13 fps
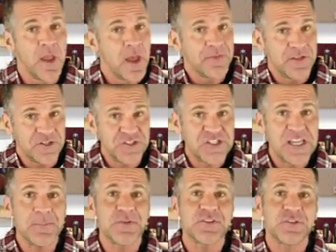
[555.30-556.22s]
The
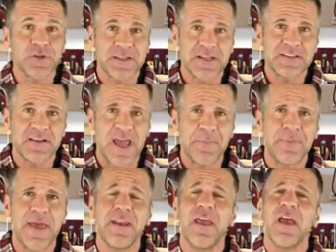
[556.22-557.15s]
cheap circuit type
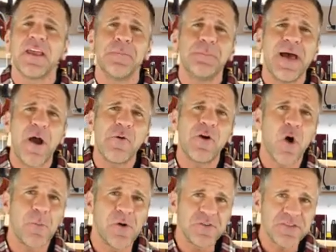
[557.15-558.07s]
that can power
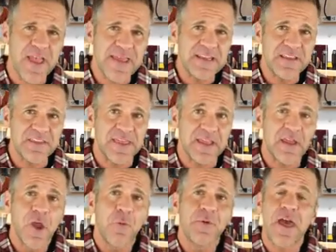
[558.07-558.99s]
almost anything
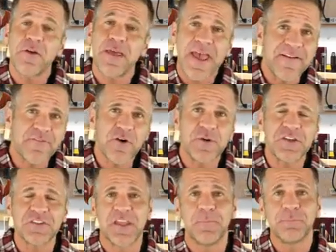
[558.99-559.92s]
without ever
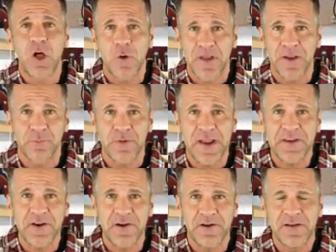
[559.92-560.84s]
risking blowing a
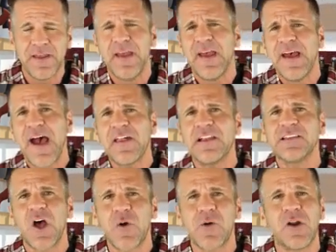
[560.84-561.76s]
breaker. How to
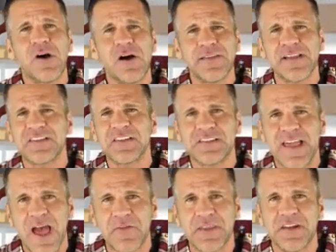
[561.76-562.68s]
lower all that
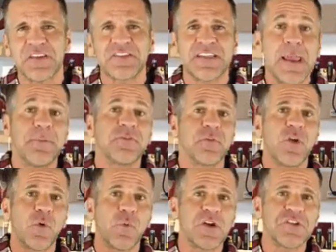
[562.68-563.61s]
sound that escapes from
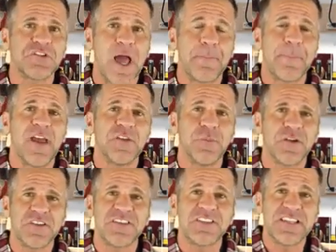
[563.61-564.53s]
your workshop by as much
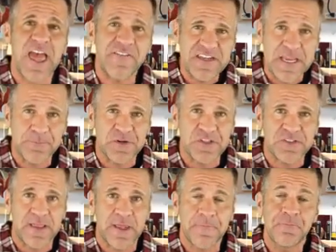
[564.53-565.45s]
as
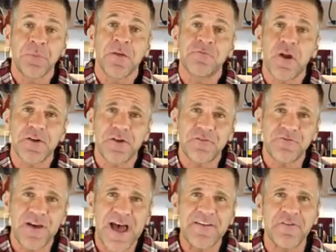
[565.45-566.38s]
70% for under
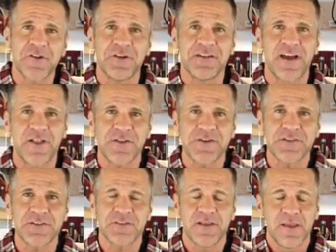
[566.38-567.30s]

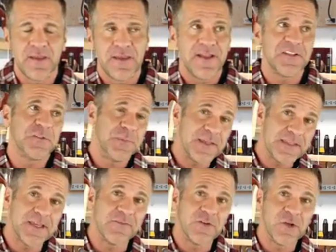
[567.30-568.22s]
$500. And
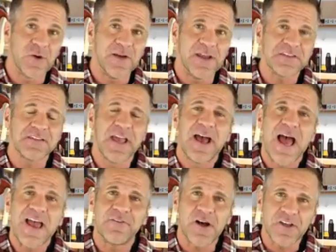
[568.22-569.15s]
speaking of noise,
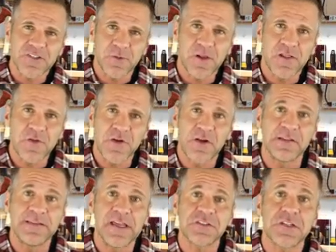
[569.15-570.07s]
I've also included a
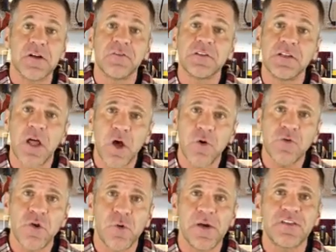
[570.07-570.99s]
list of low
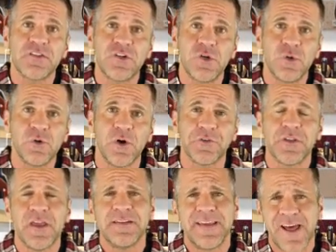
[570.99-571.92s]
noise tools
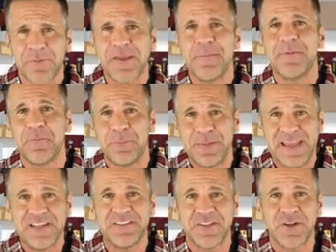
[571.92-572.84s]
to help keep the
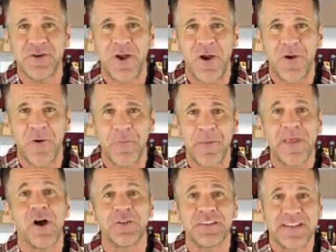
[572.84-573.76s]
peace in your home,
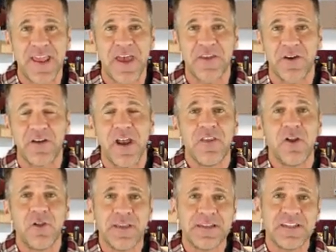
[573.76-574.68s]
and altogether, they're
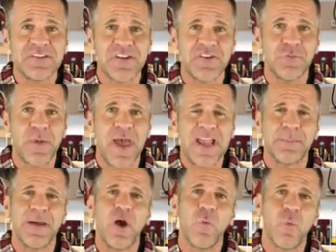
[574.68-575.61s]
only going to set you back
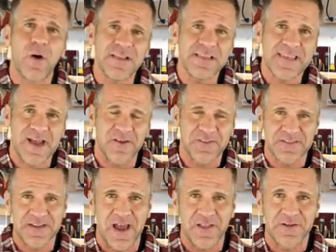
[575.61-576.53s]
about
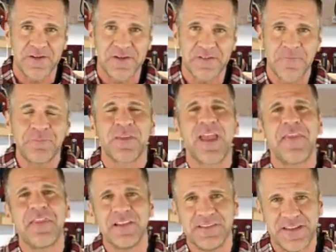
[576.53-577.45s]
$1,000,
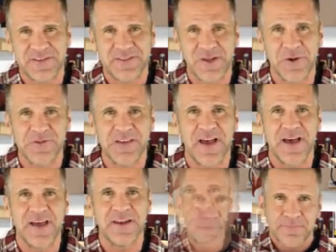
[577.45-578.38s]
and the list goes
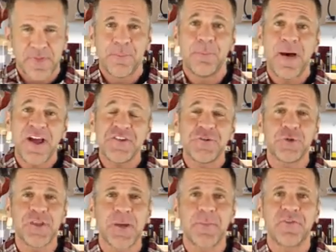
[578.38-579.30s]
on. Module
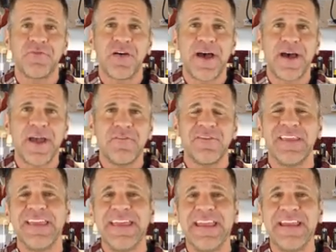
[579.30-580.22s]
number 5,
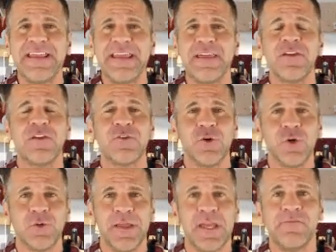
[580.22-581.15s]
heating,
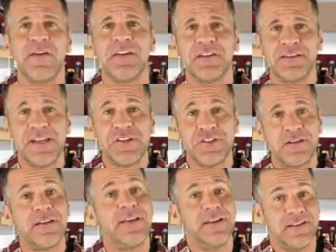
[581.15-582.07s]
cooling, ventilation,
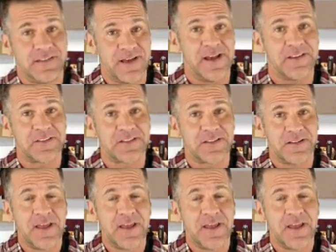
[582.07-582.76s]
and dust.